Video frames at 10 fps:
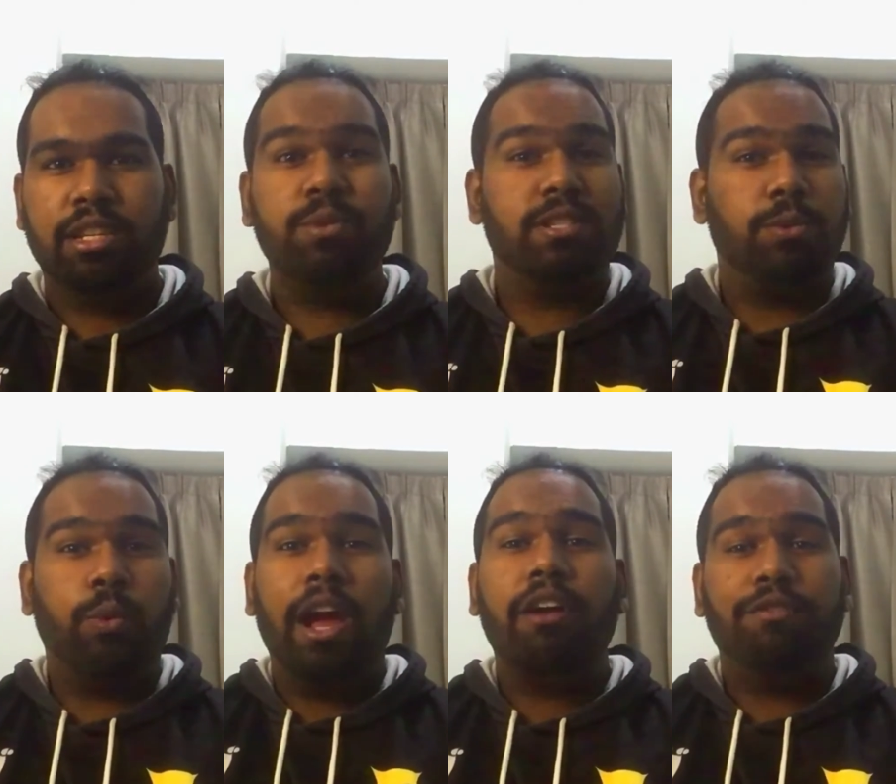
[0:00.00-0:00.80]
he was
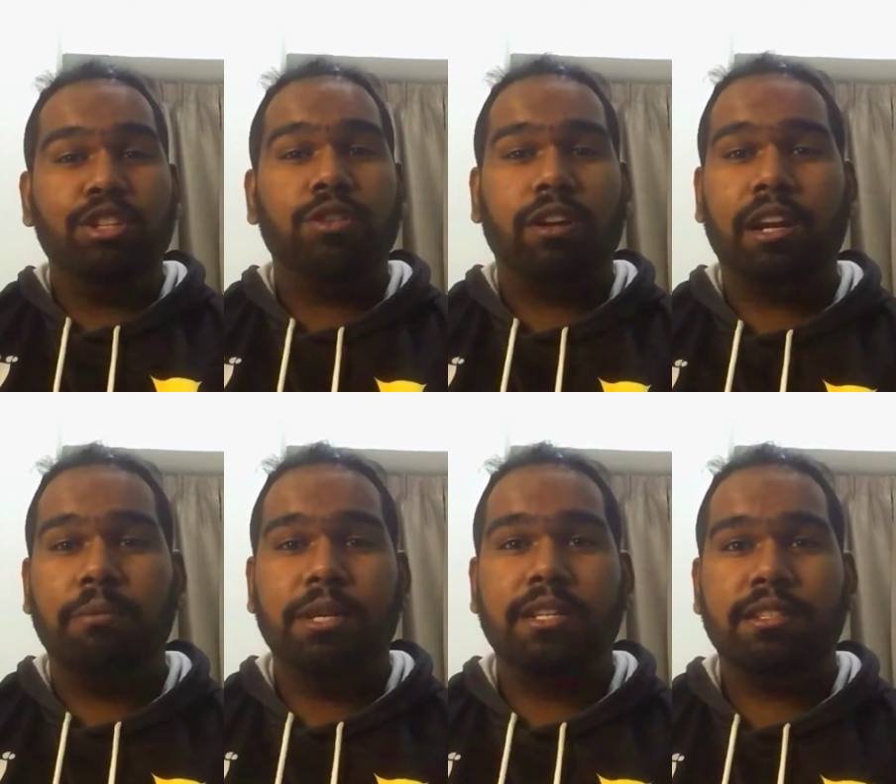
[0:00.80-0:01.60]
aware of his
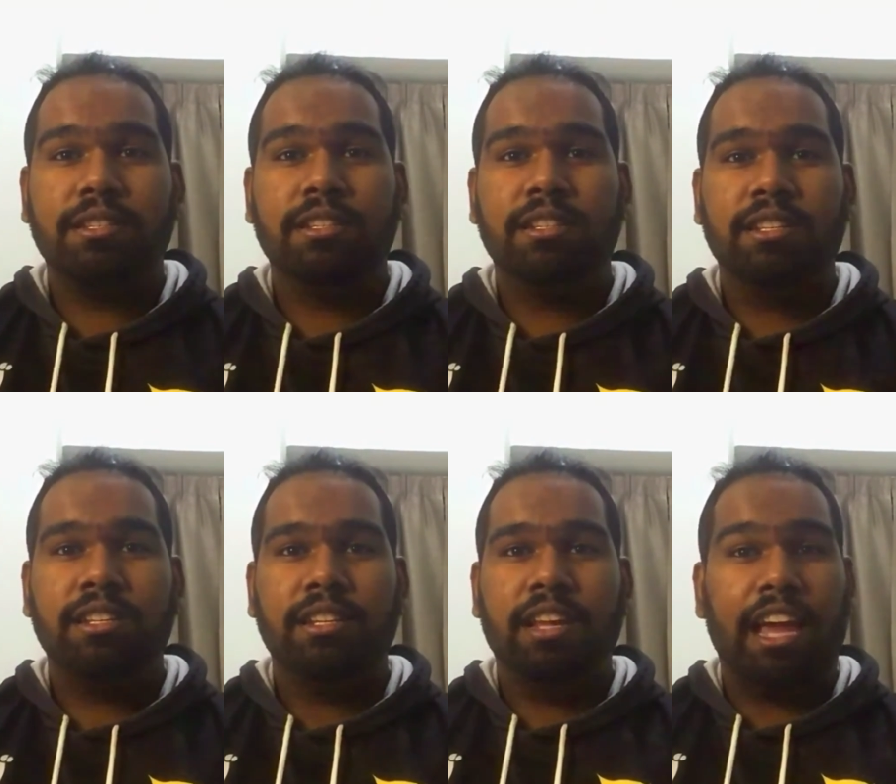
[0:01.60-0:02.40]
shortcomings
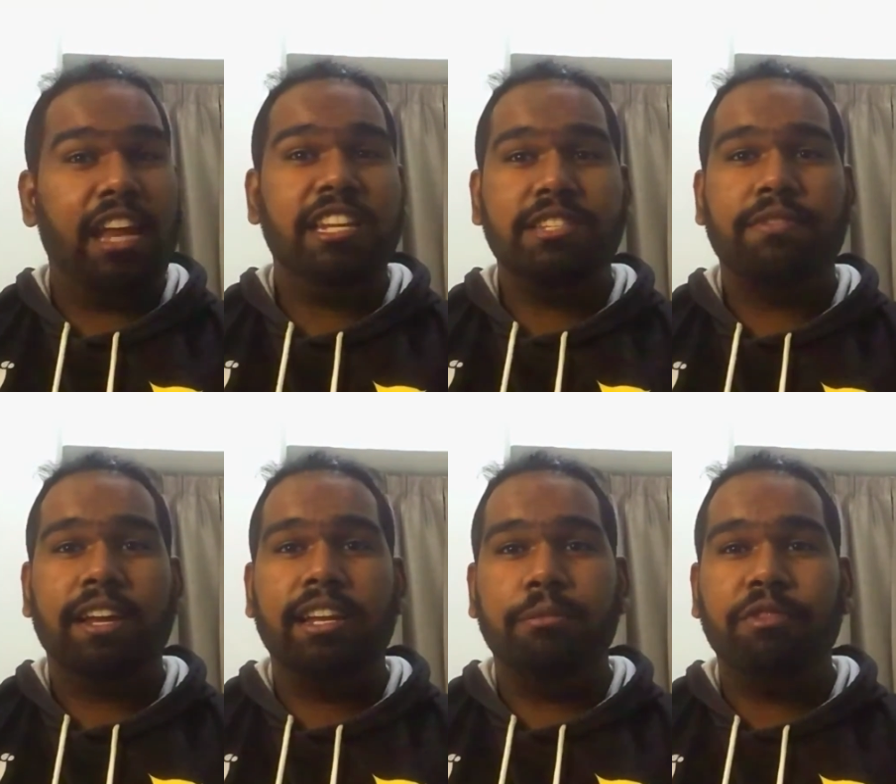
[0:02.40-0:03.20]
and his
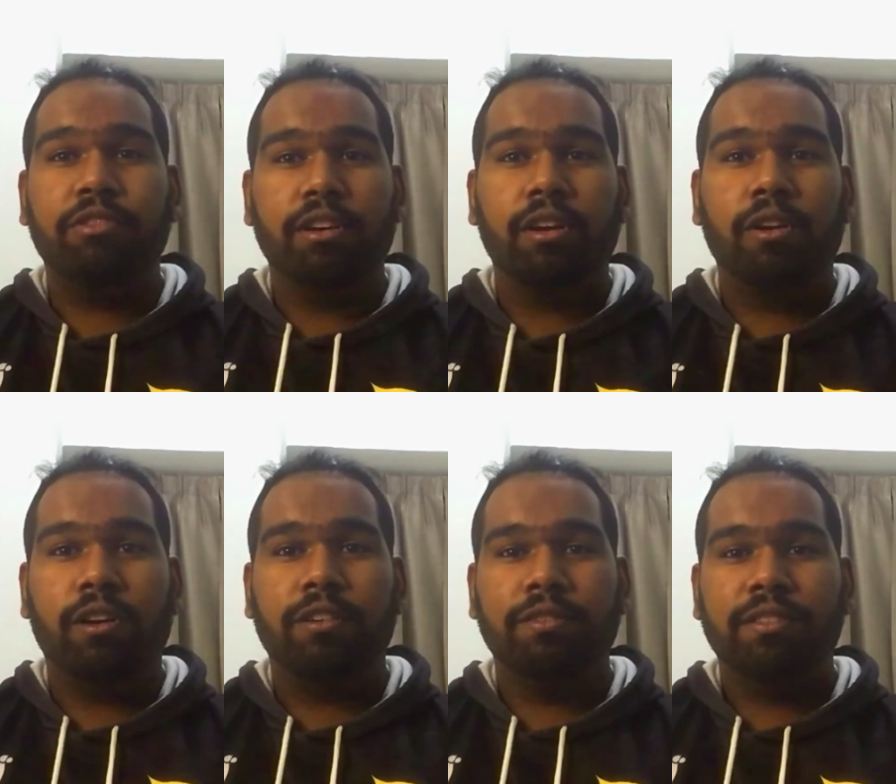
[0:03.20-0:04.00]
failure before the
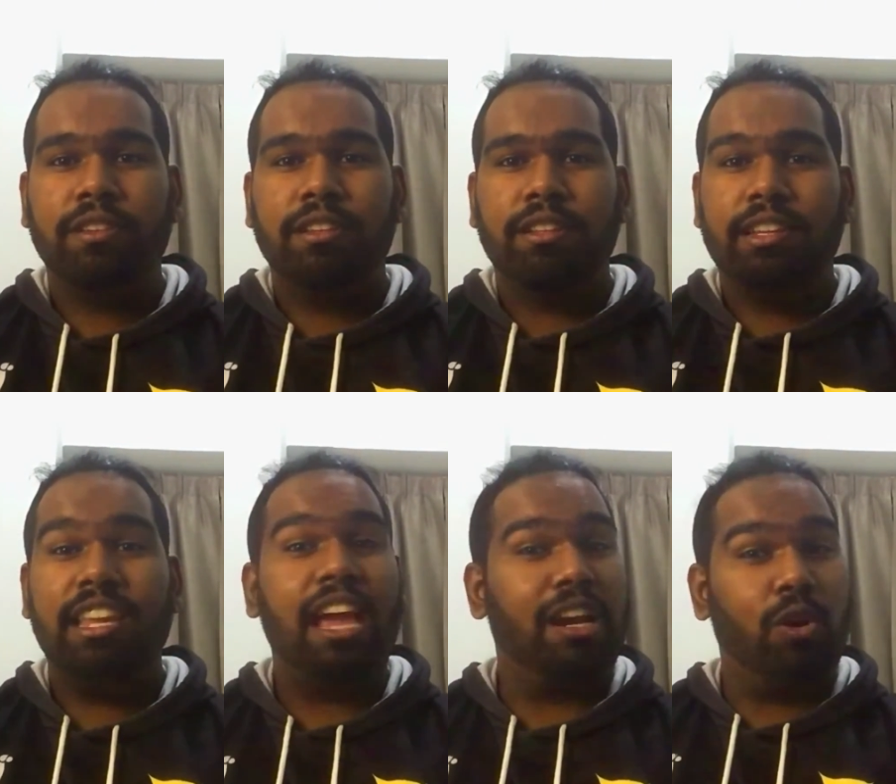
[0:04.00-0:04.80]
Lord.
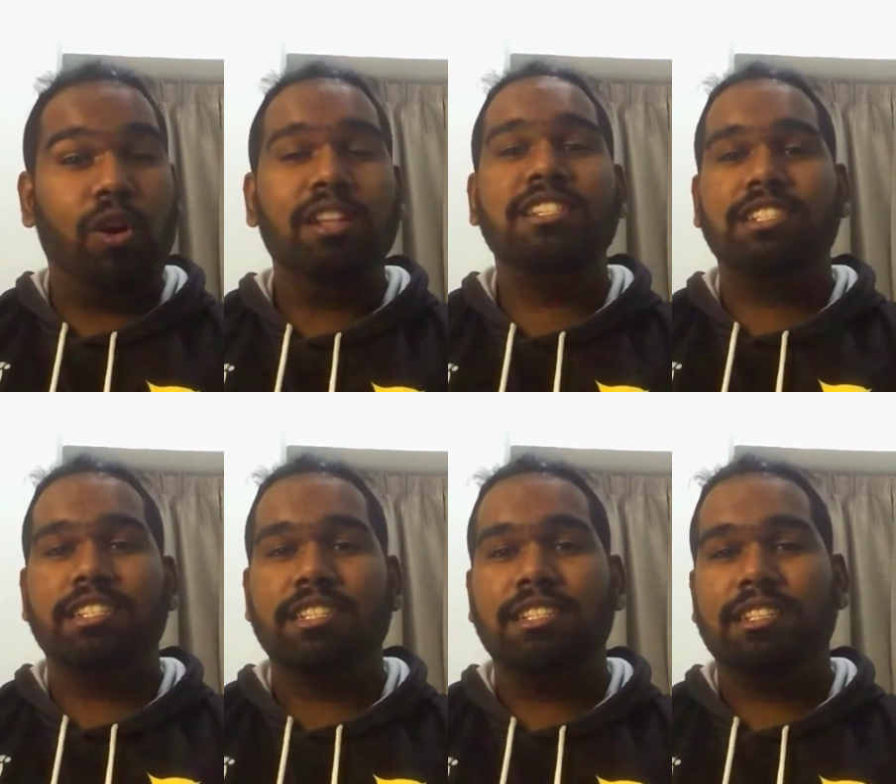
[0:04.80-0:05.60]
He
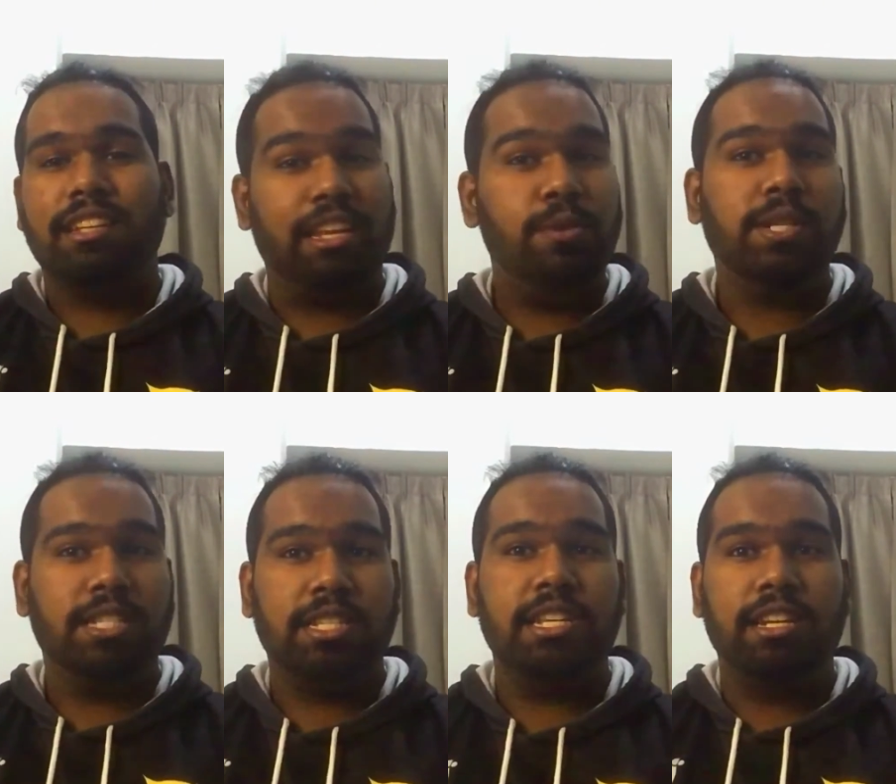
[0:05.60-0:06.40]
acknowledges that he was
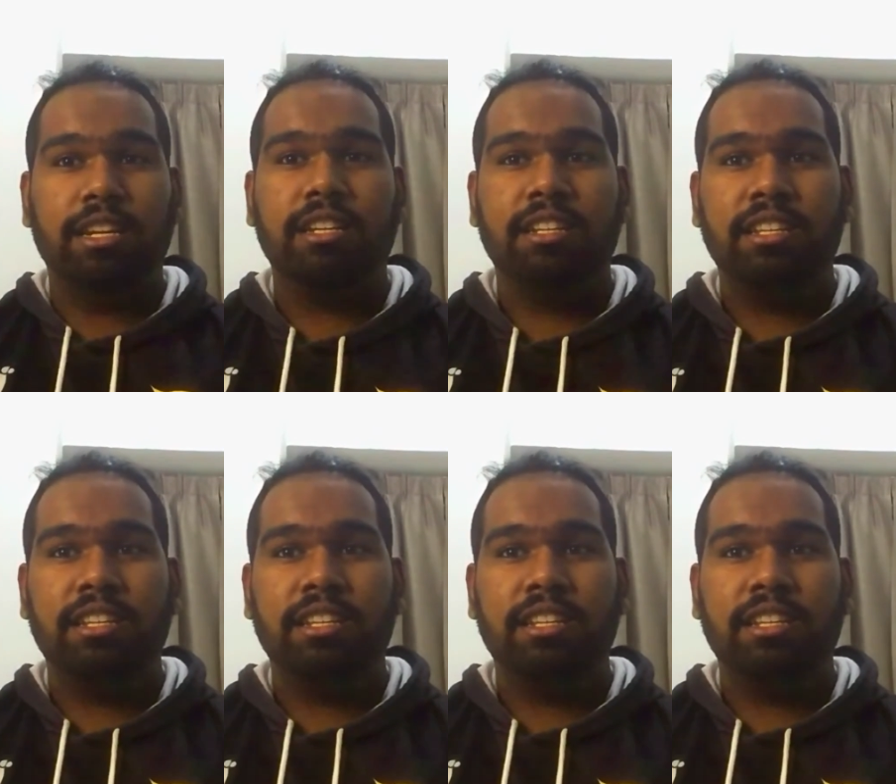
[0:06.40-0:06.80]
a sinner.